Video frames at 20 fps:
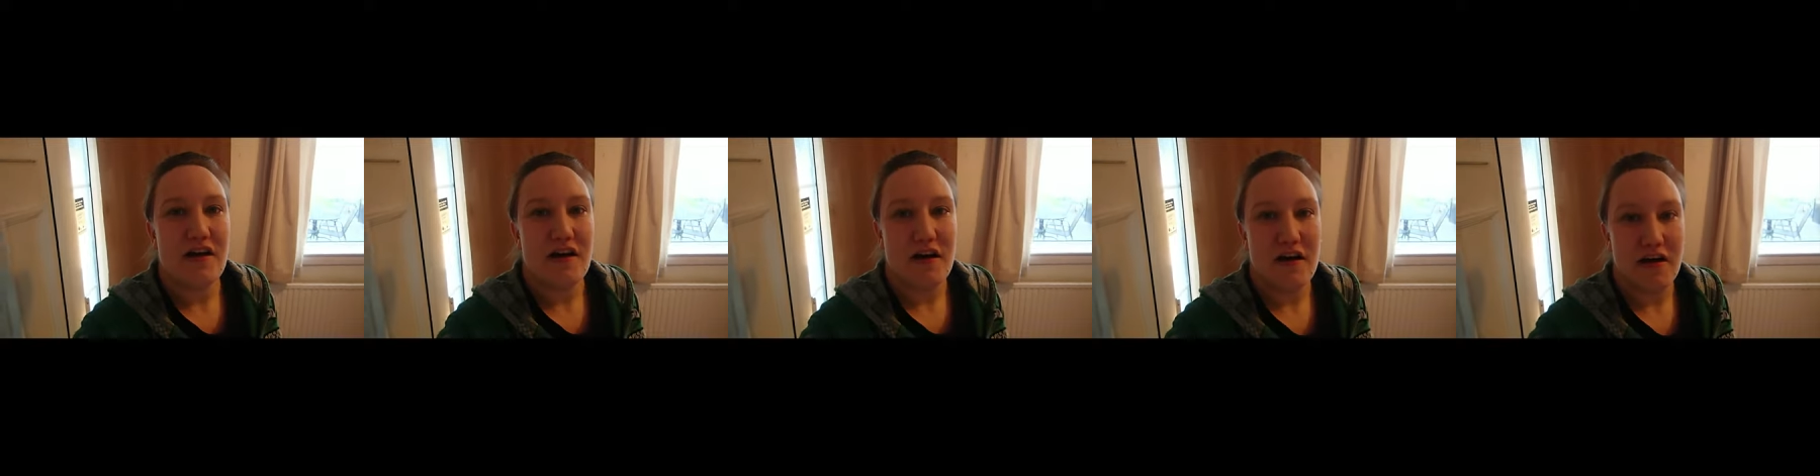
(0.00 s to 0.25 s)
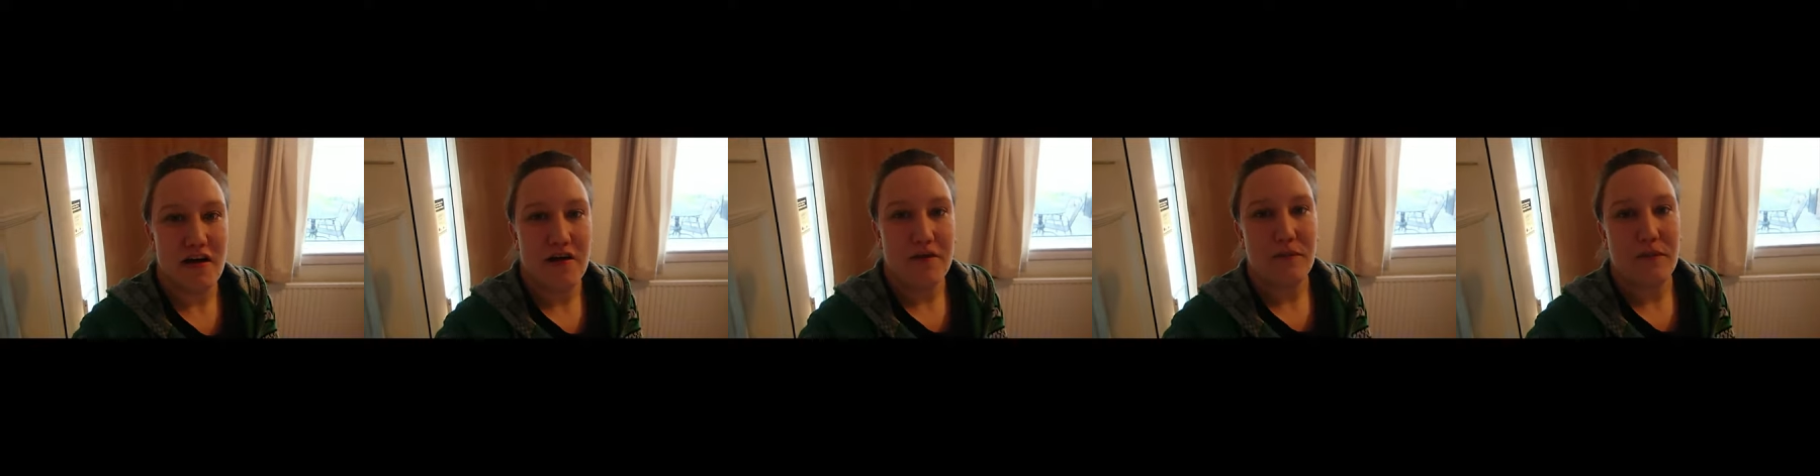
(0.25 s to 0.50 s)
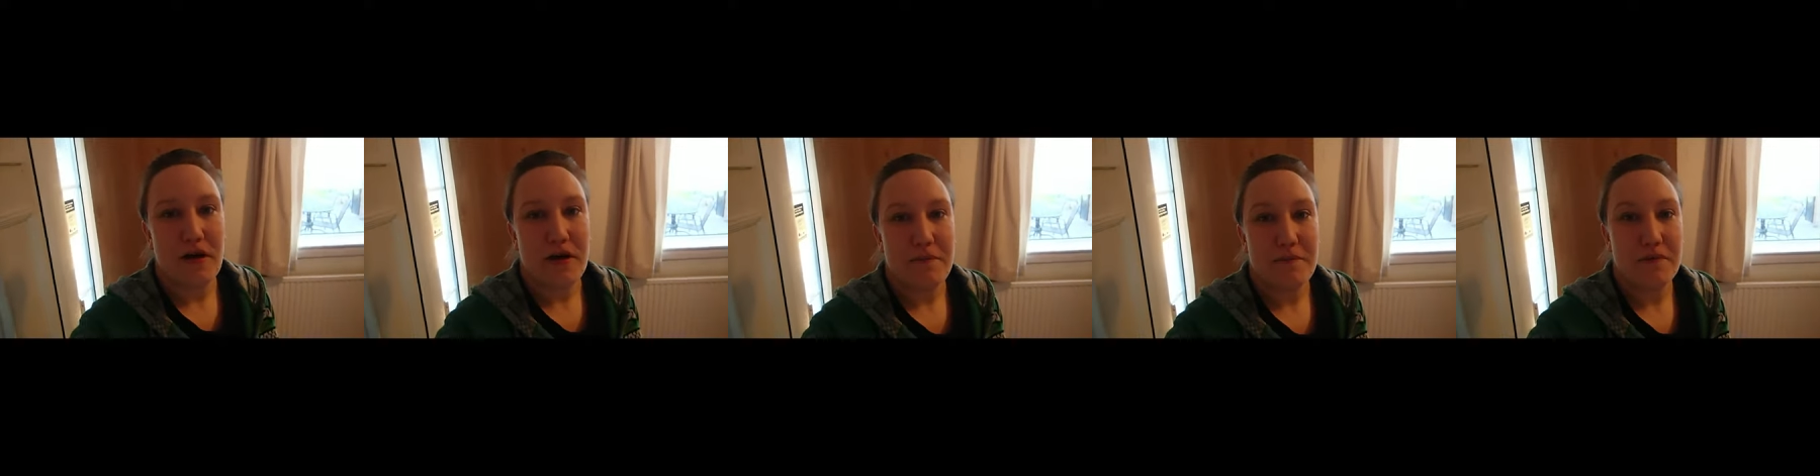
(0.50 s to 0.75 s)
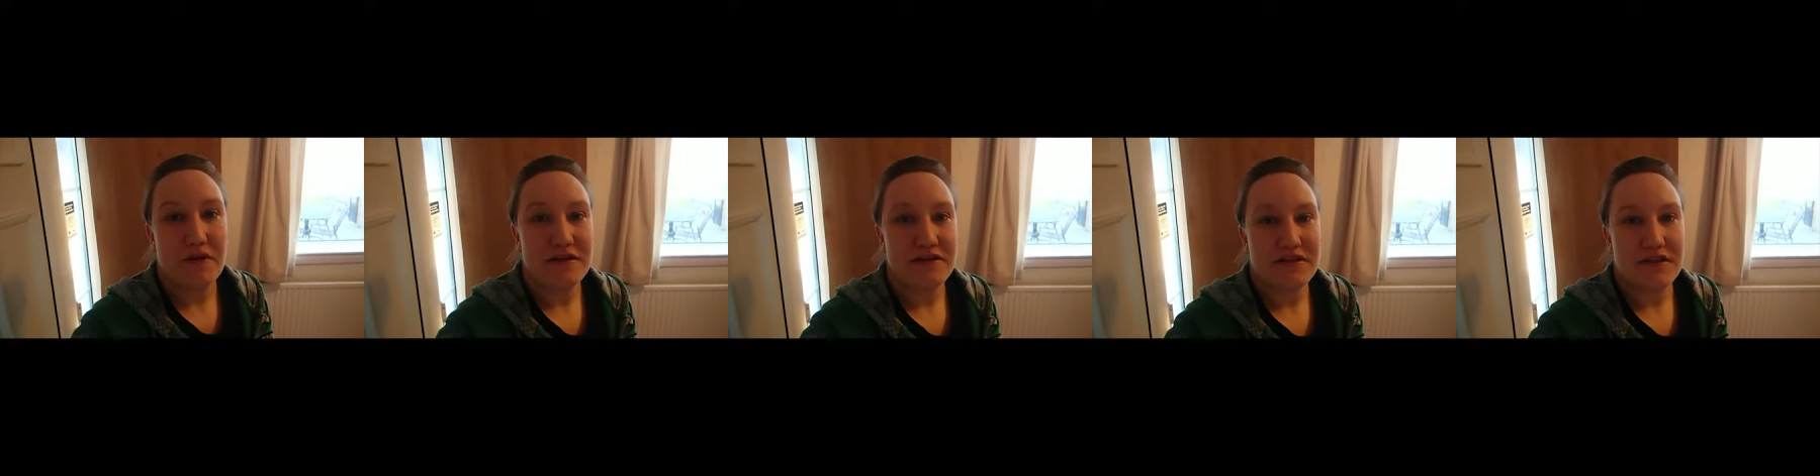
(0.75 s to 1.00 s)
I weighed
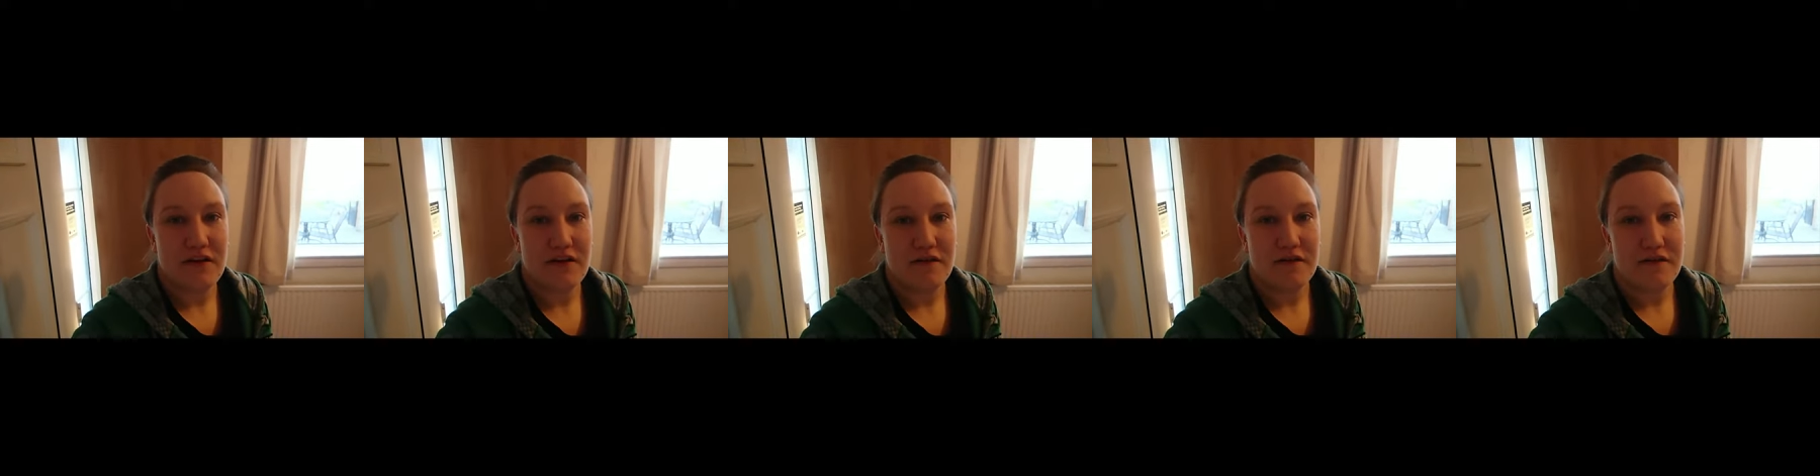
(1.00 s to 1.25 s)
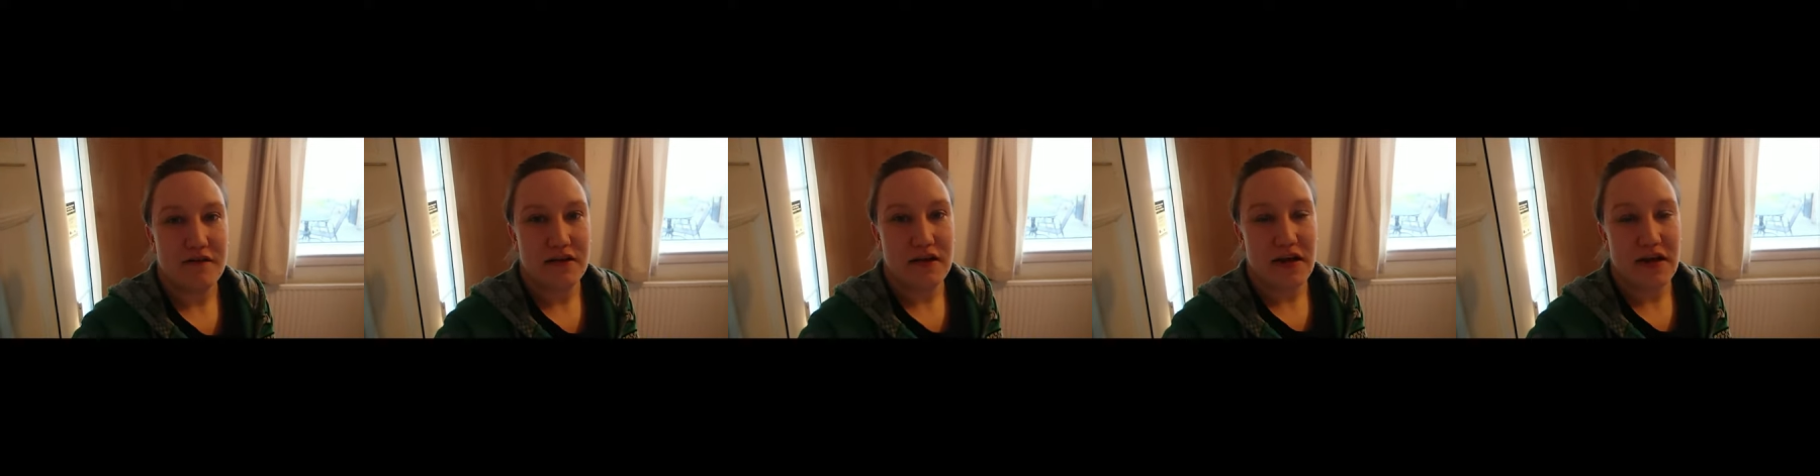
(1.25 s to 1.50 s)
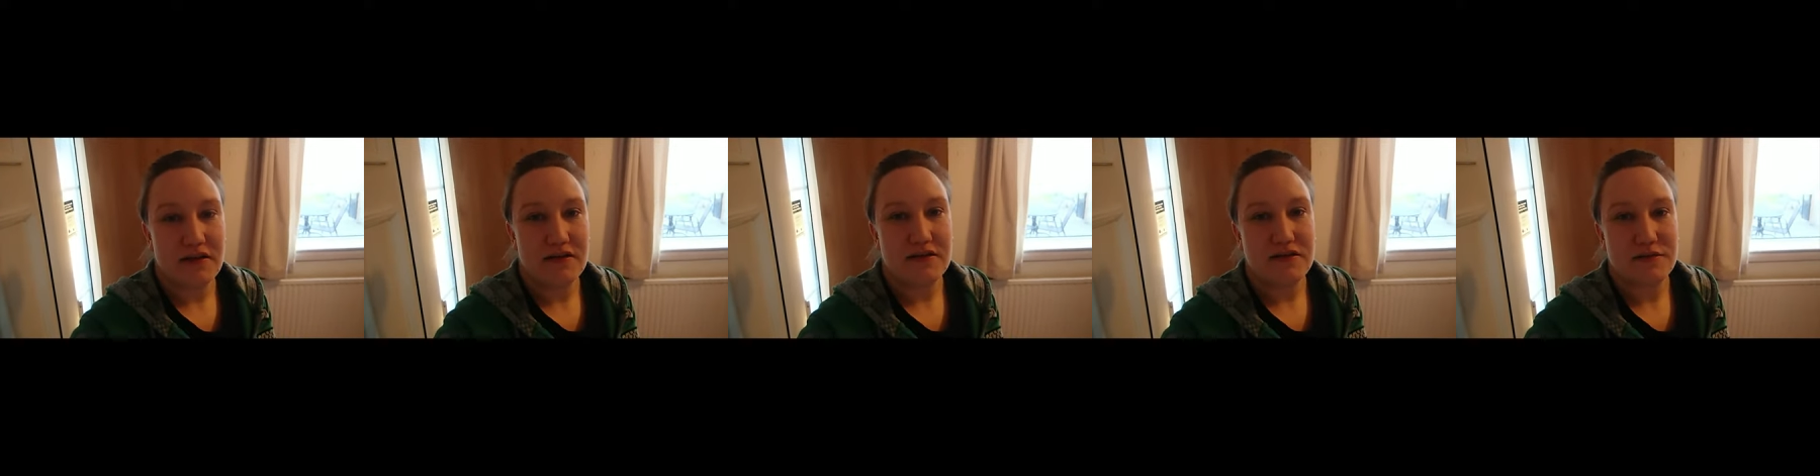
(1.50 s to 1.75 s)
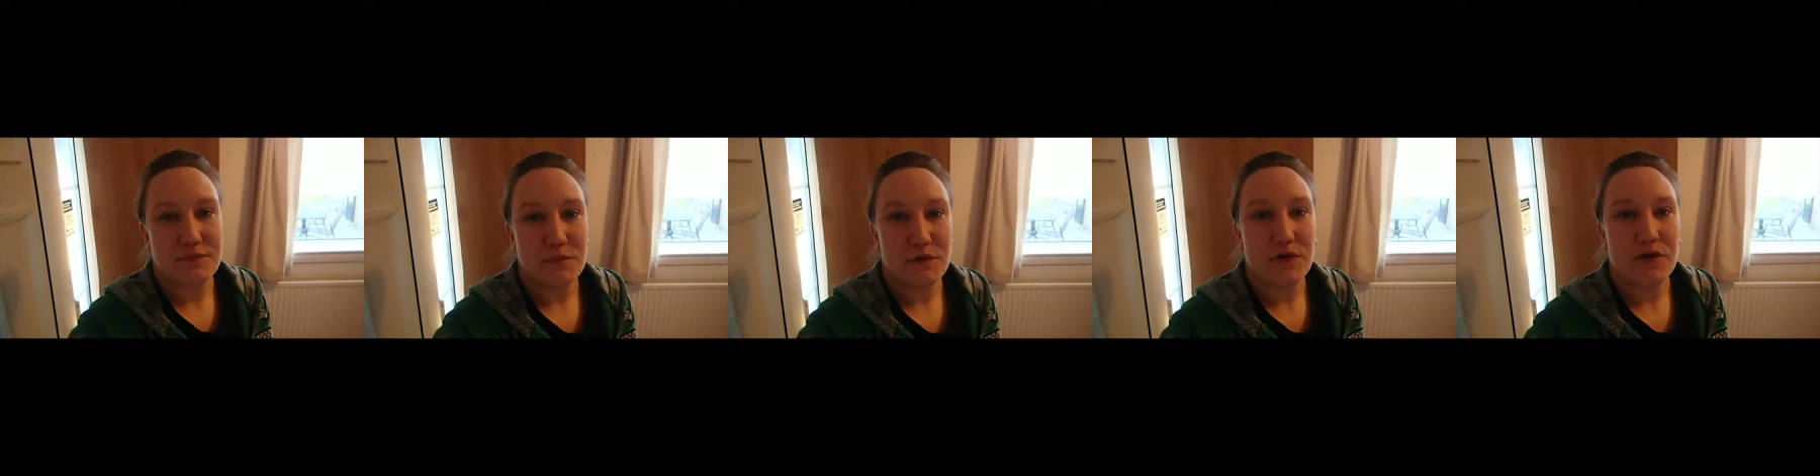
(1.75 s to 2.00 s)
myself again
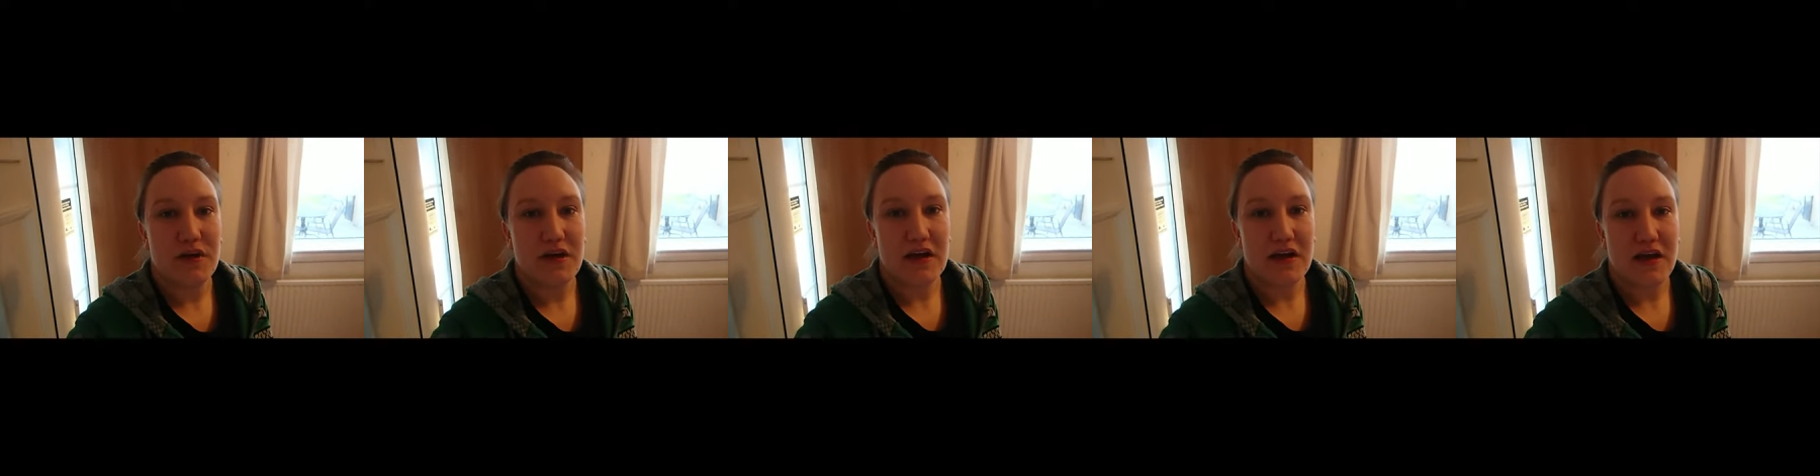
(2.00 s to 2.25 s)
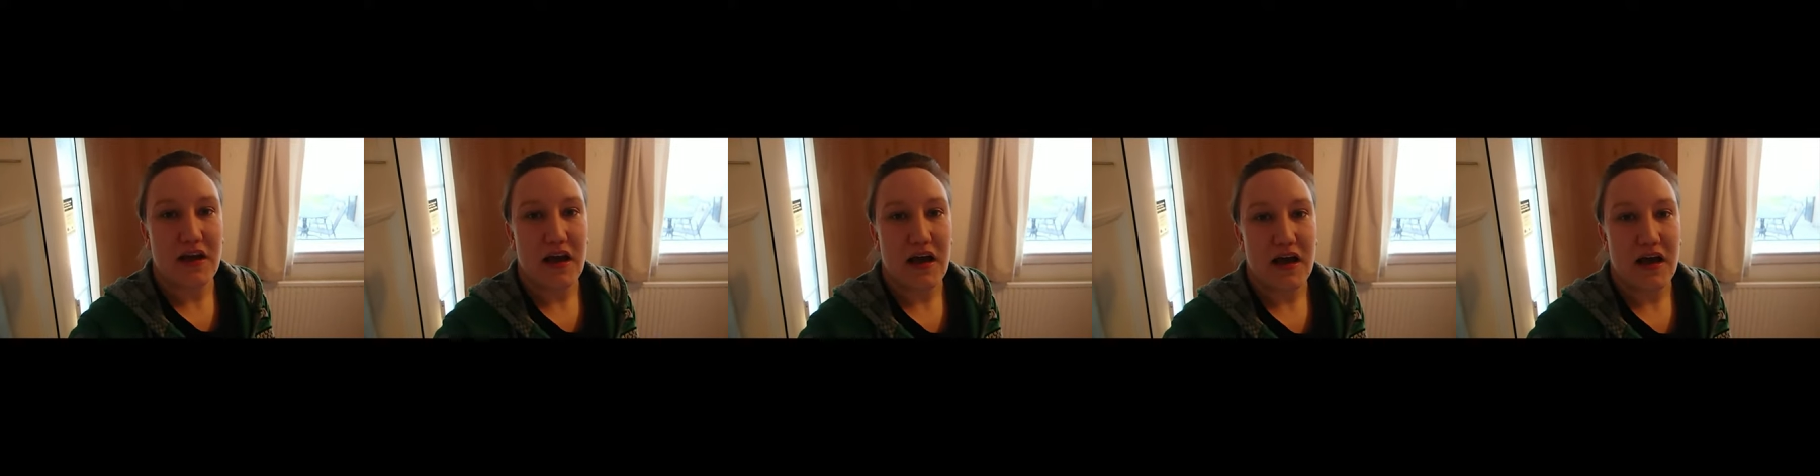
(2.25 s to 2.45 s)
this morning